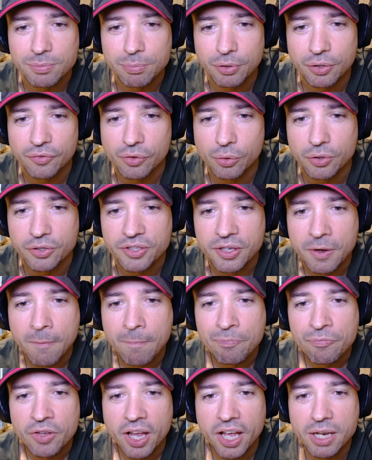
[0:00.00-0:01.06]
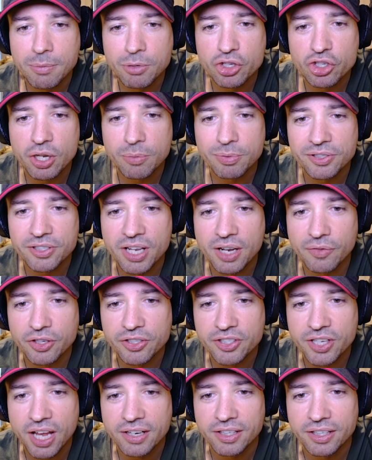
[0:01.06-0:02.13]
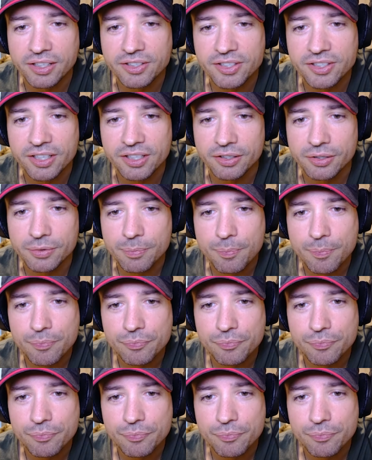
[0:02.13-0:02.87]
But of course, enemy ship is never standing still.